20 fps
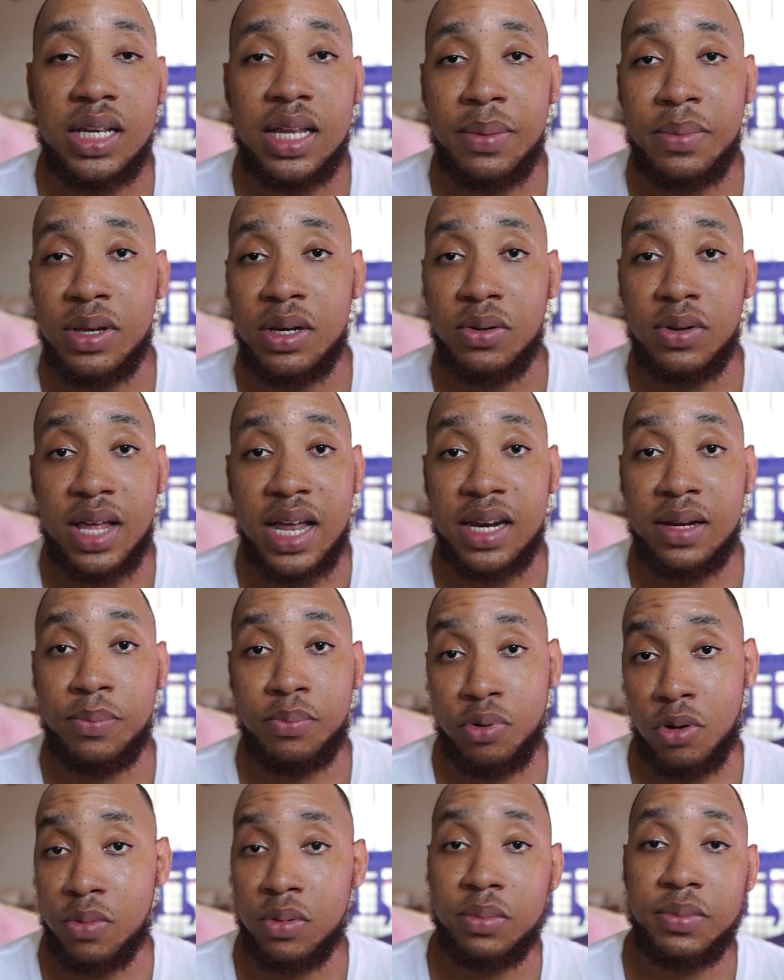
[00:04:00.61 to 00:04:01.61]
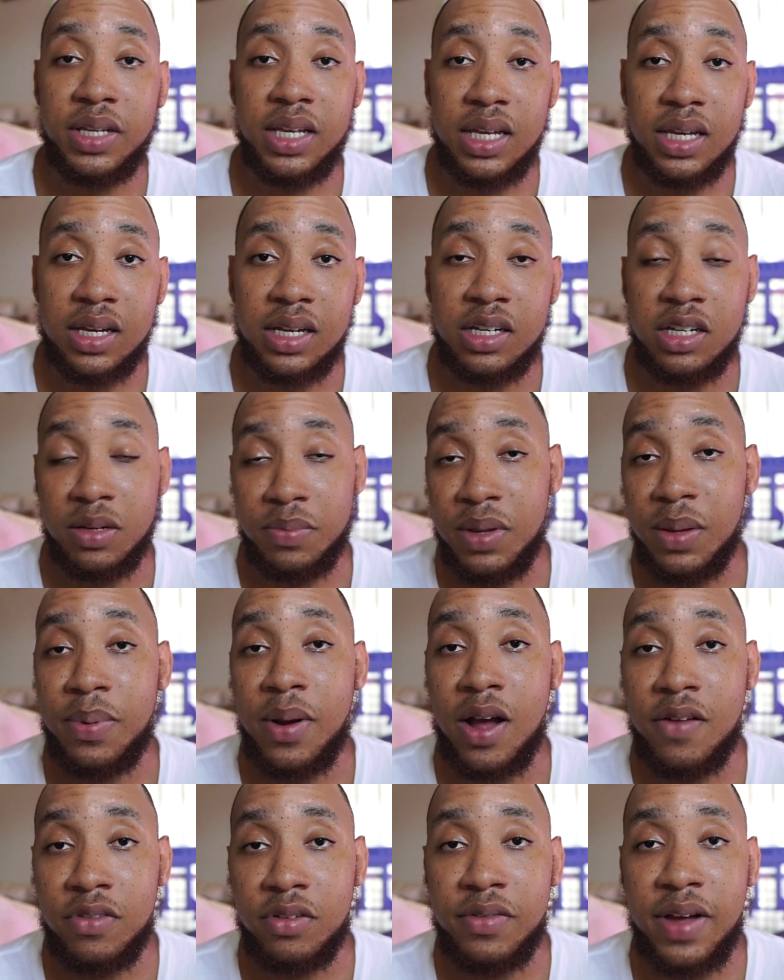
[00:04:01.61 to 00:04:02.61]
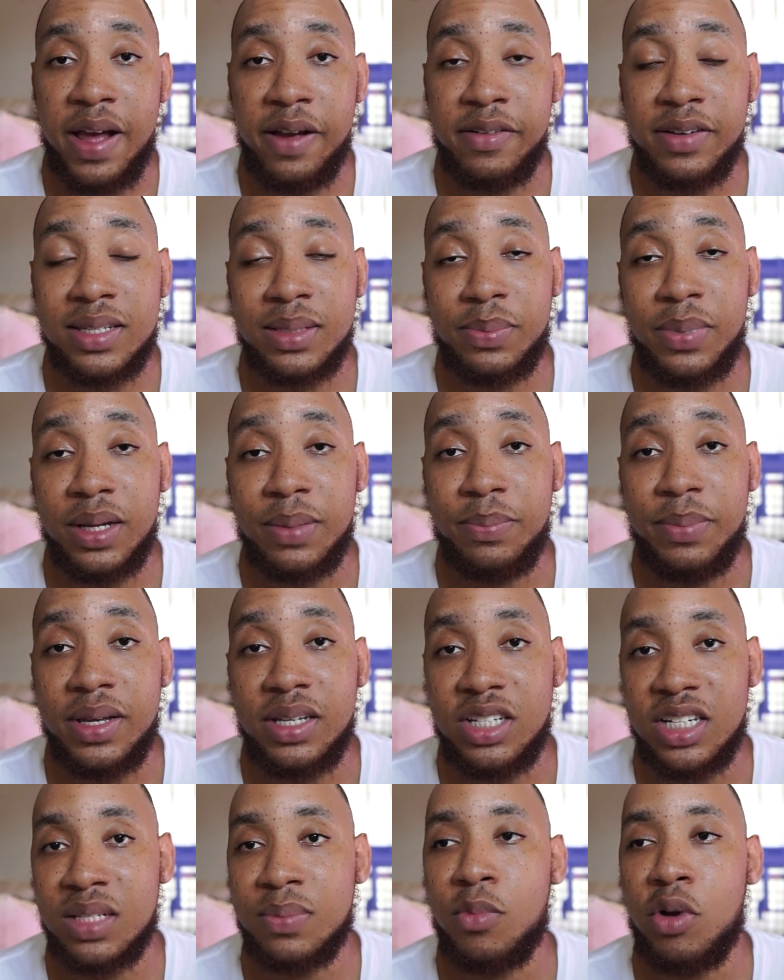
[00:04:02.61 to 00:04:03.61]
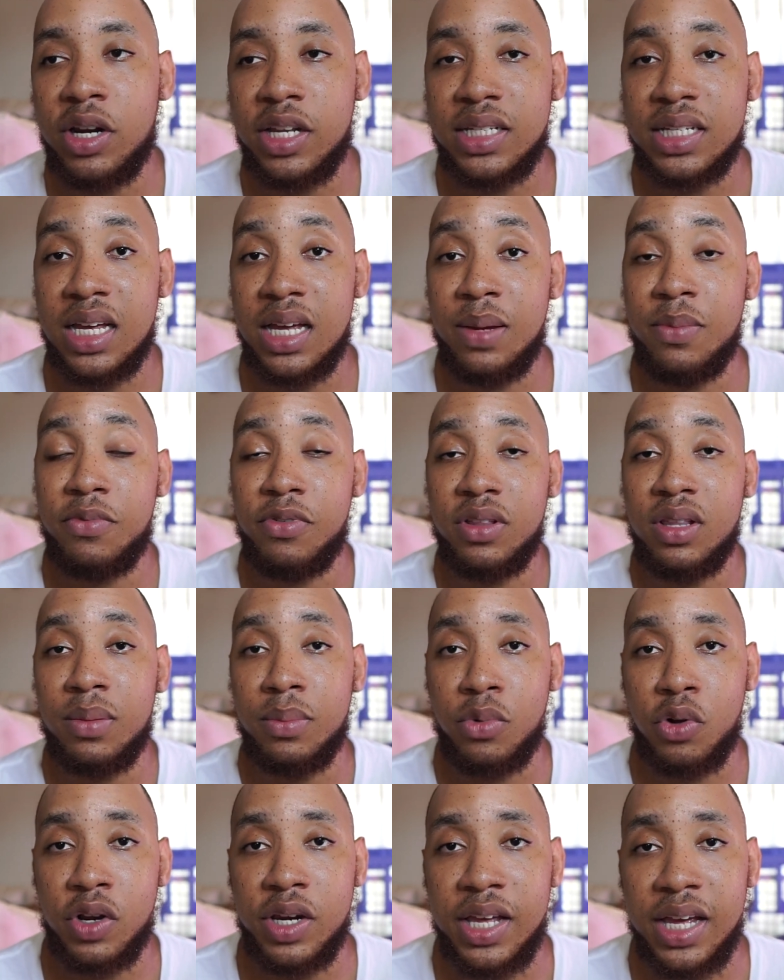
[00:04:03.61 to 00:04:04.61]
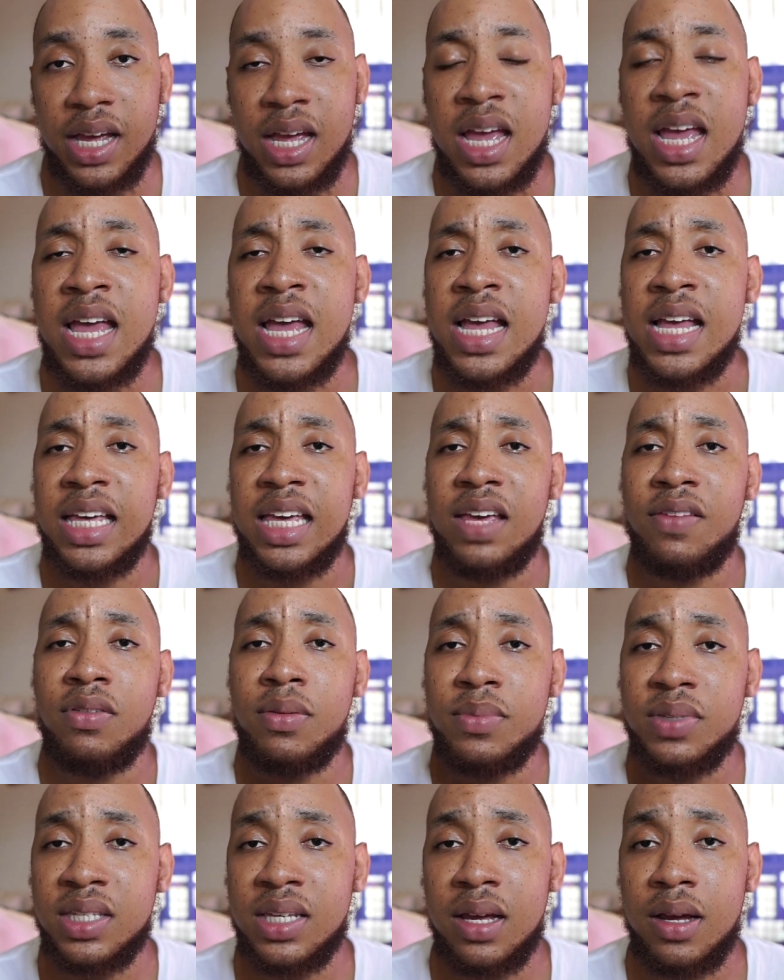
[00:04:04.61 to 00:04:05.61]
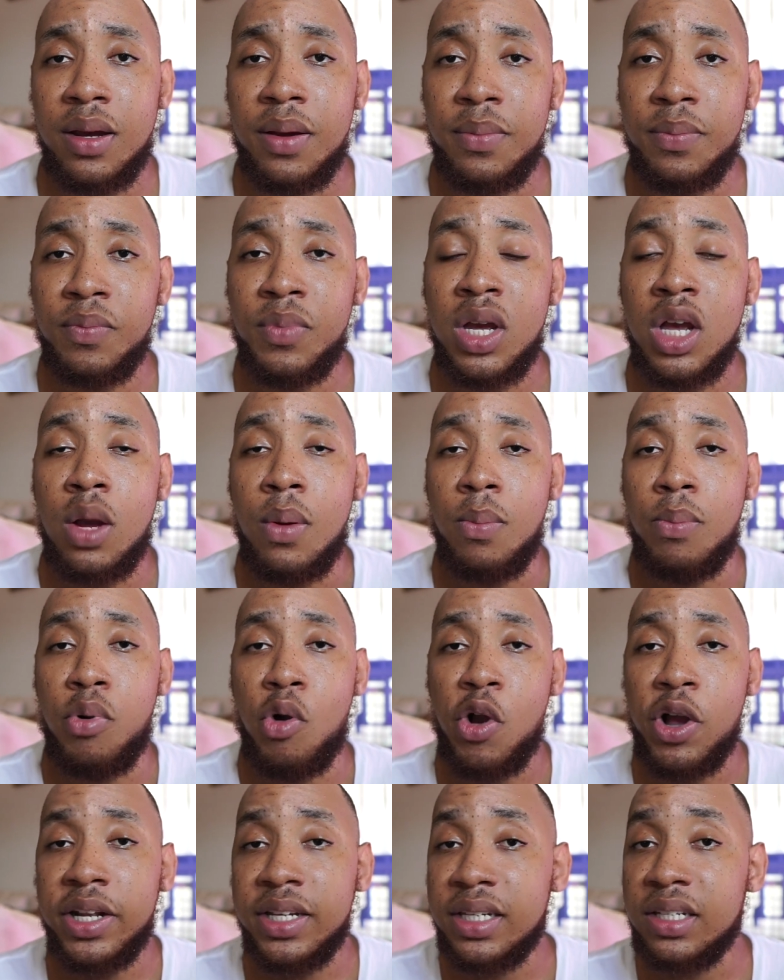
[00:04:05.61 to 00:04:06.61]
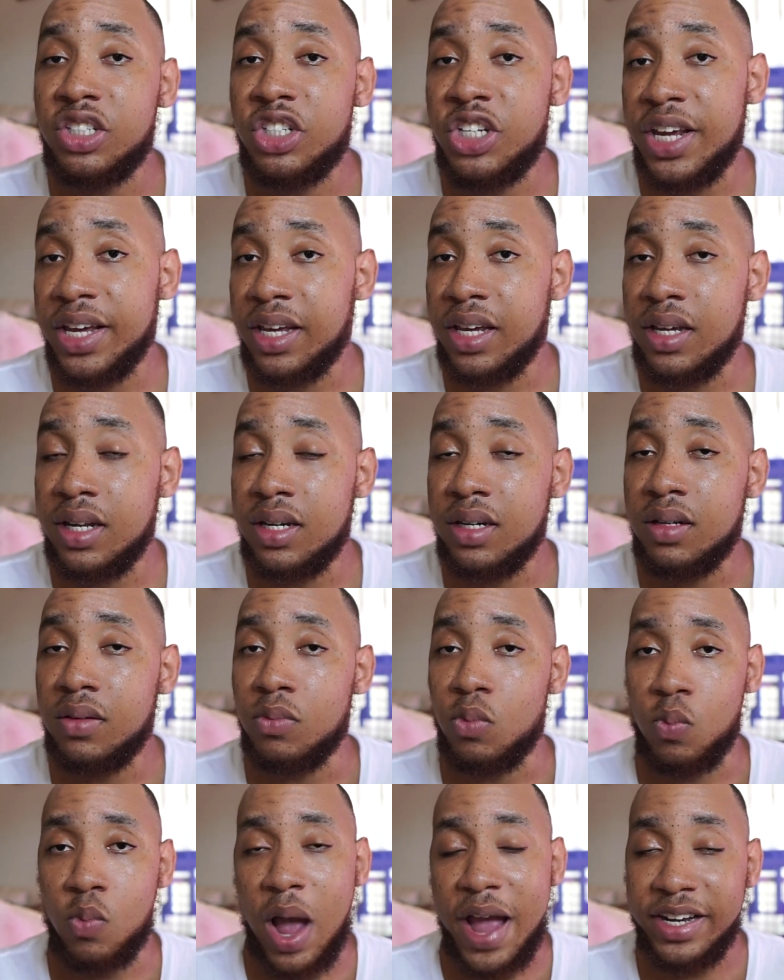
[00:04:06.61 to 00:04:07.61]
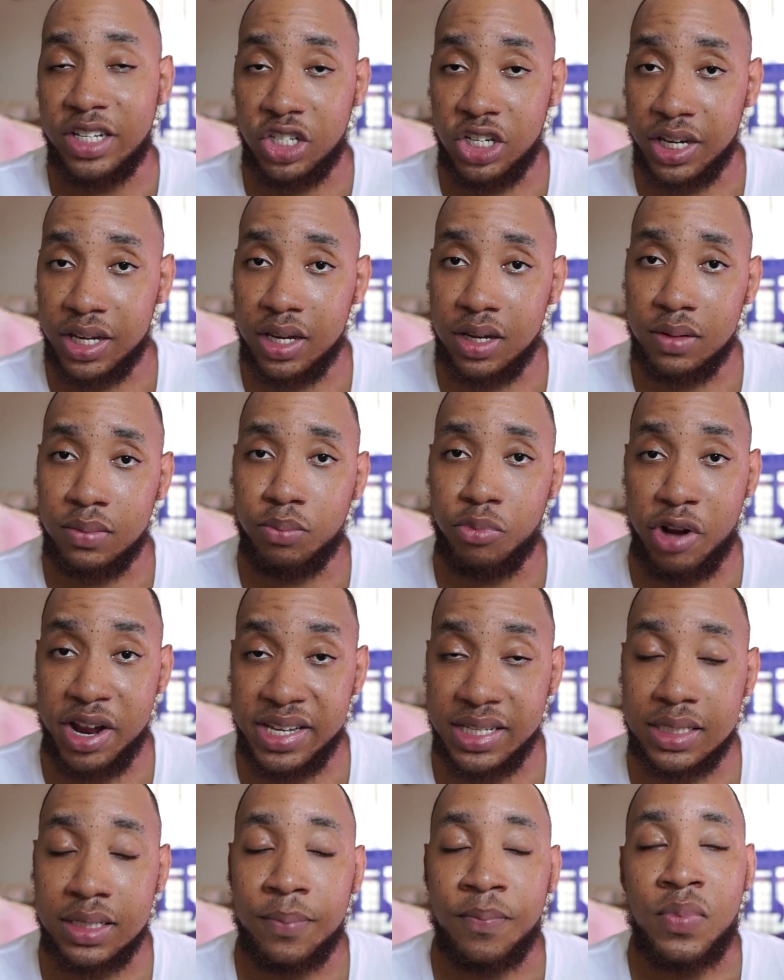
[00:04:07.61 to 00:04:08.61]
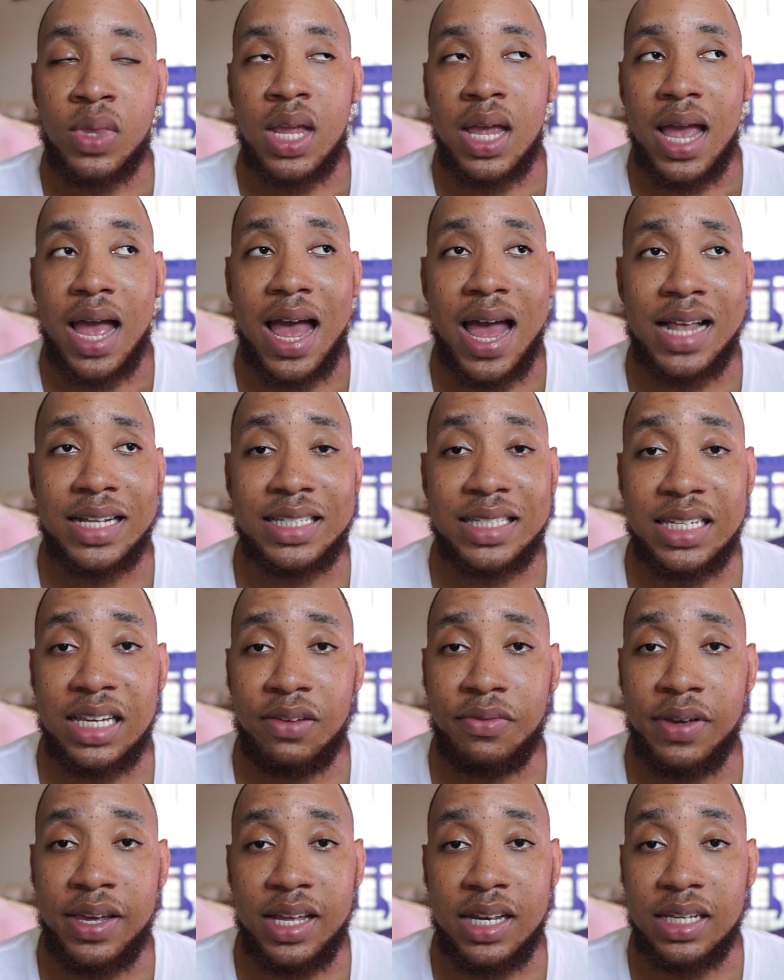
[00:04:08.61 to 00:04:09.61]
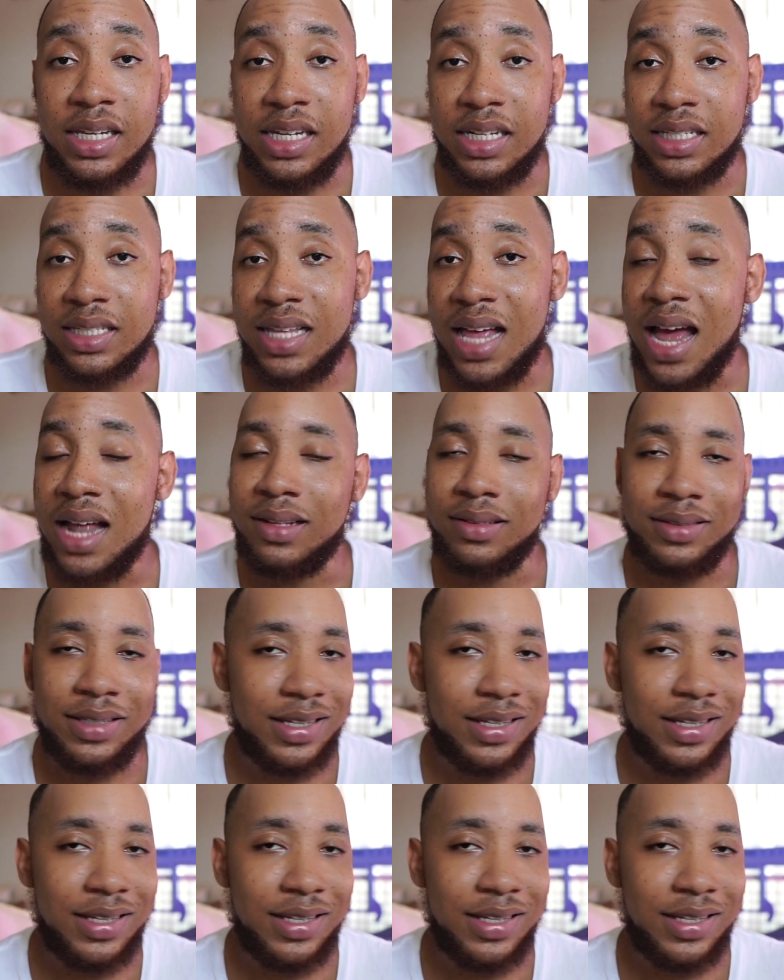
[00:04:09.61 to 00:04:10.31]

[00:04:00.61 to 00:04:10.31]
let me know that it probably could be parvovirus, but just monitor him for the morning, give him some boiled chicken, white chicken breast, and see if he eats that.